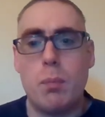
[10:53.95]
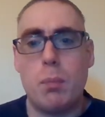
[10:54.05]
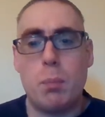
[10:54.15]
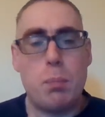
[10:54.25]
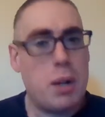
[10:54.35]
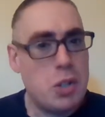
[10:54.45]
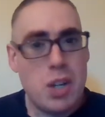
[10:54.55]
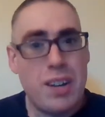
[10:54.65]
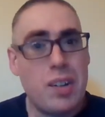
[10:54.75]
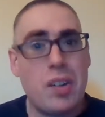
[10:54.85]
But
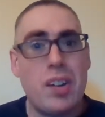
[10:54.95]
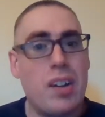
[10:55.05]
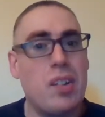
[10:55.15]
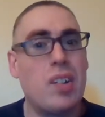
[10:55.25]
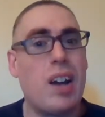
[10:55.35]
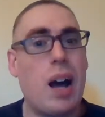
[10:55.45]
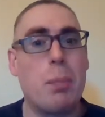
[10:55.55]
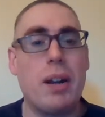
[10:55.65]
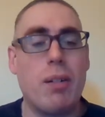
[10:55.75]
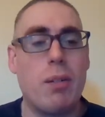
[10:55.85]
Jesus didn't stop
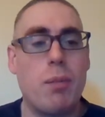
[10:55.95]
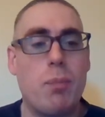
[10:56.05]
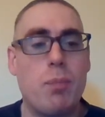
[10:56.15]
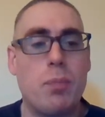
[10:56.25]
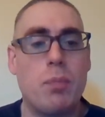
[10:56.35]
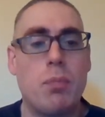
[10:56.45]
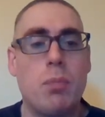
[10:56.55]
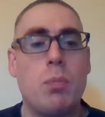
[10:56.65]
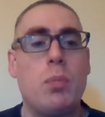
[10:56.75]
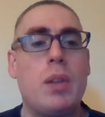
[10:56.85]
here.
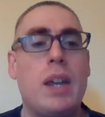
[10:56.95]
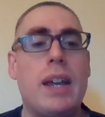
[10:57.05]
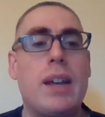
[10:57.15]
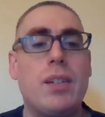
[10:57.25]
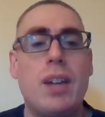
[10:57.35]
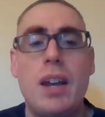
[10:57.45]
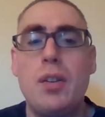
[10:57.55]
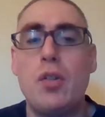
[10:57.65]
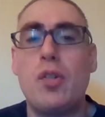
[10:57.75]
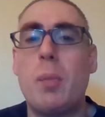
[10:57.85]
He
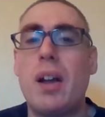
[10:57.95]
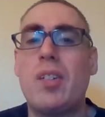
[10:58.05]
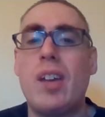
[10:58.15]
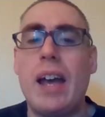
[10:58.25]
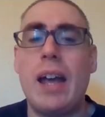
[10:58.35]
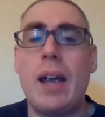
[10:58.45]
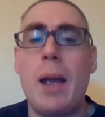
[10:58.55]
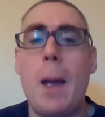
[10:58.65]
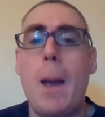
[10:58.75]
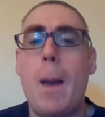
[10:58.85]
continues by saying,
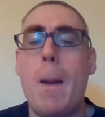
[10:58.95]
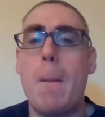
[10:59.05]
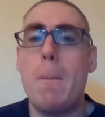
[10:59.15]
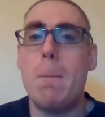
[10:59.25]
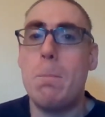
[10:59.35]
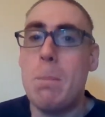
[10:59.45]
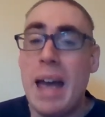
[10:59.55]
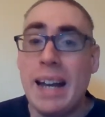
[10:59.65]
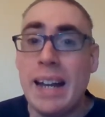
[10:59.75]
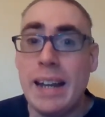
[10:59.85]

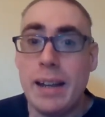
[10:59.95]
many,